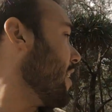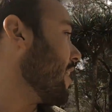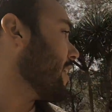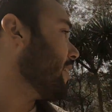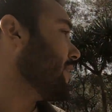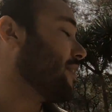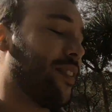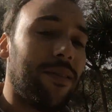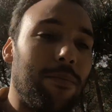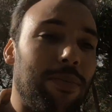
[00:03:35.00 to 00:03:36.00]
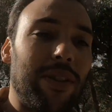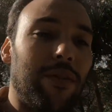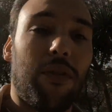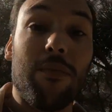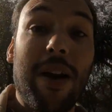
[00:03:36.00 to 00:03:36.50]
And
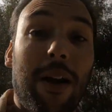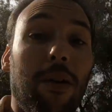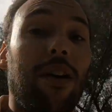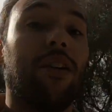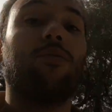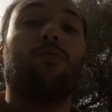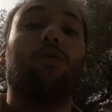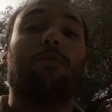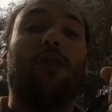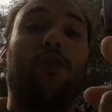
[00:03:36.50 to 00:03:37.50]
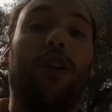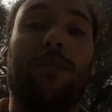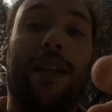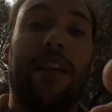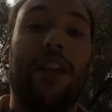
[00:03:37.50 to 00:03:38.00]
from now on we'll be
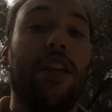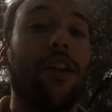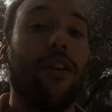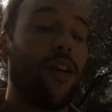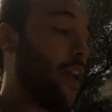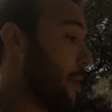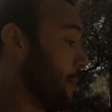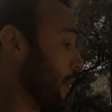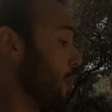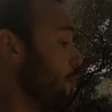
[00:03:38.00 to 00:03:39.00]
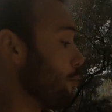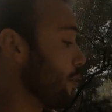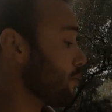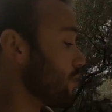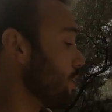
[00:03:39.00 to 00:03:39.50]
filming here in the
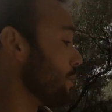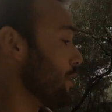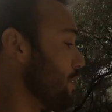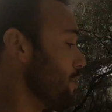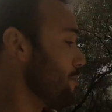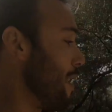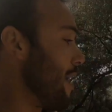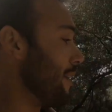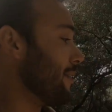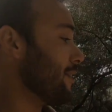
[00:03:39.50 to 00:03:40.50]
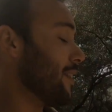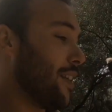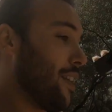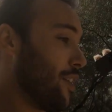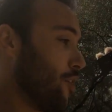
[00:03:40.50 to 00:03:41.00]
GoPro. So you, man,
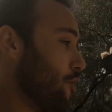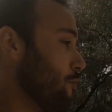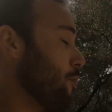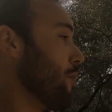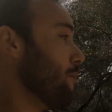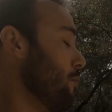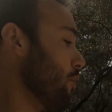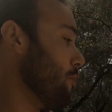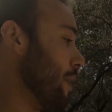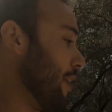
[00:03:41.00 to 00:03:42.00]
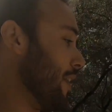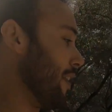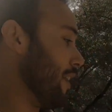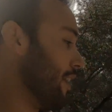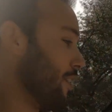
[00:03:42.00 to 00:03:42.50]
you've been
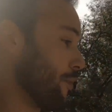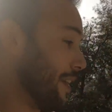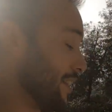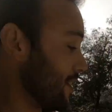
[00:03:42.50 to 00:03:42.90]
a great